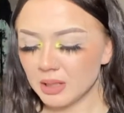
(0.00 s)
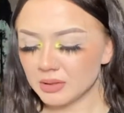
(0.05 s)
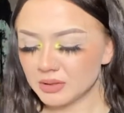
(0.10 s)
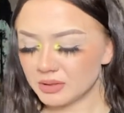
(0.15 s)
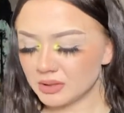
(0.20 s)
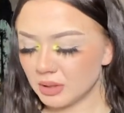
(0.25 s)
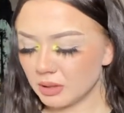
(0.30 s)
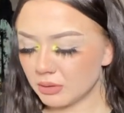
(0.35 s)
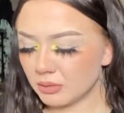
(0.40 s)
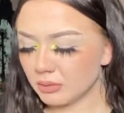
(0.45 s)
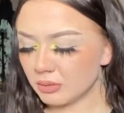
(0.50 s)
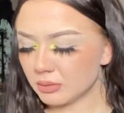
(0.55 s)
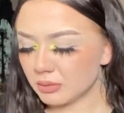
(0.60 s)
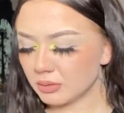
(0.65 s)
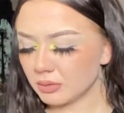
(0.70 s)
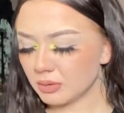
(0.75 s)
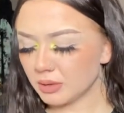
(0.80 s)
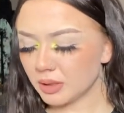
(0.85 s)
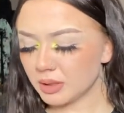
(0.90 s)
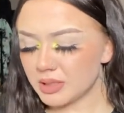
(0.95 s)
So
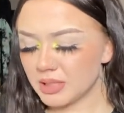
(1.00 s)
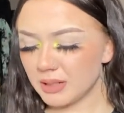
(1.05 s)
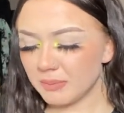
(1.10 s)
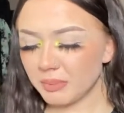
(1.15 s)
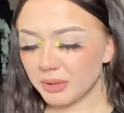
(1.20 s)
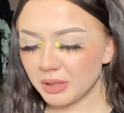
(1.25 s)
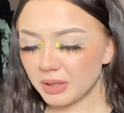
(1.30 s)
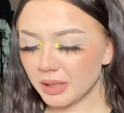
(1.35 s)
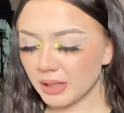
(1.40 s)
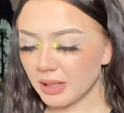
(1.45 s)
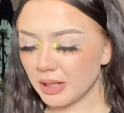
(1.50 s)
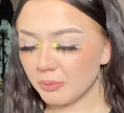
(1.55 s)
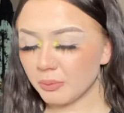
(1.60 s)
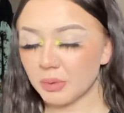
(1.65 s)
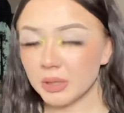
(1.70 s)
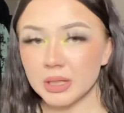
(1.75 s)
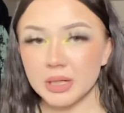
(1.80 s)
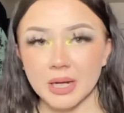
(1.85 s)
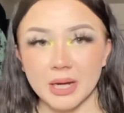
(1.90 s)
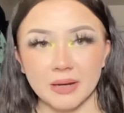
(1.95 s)
typically I
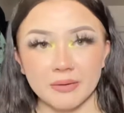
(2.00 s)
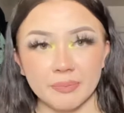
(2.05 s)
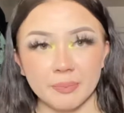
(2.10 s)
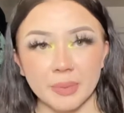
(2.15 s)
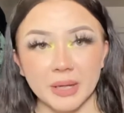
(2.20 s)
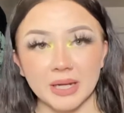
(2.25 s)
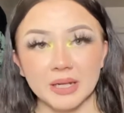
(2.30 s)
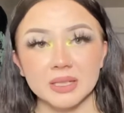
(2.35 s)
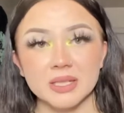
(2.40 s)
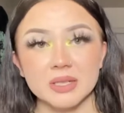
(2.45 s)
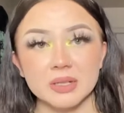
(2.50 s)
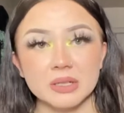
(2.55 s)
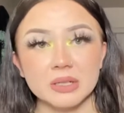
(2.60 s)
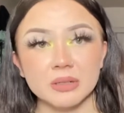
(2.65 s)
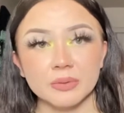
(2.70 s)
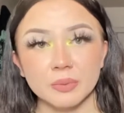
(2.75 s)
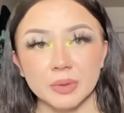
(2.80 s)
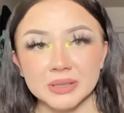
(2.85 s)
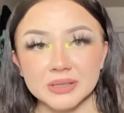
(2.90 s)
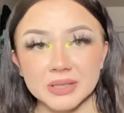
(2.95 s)
wouldn't have picked
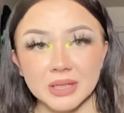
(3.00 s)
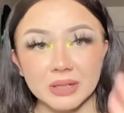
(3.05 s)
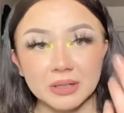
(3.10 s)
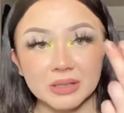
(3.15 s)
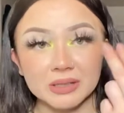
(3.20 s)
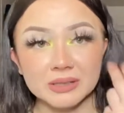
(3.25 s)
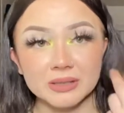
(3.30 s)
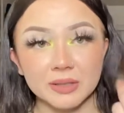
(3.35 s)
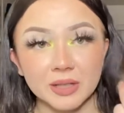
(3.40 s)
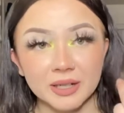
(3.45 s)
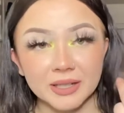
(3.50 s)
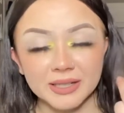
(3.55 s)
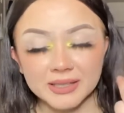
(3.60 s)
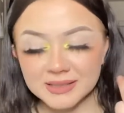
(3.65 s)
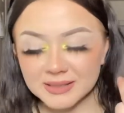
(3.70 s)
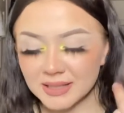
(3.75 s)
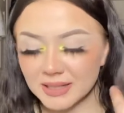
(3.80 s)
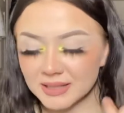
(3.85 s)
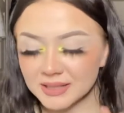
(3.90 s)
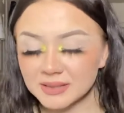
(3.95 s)
ones that are as long
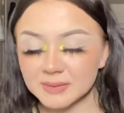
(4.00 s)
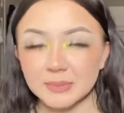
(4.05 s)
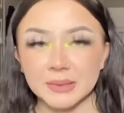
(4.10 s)
as this,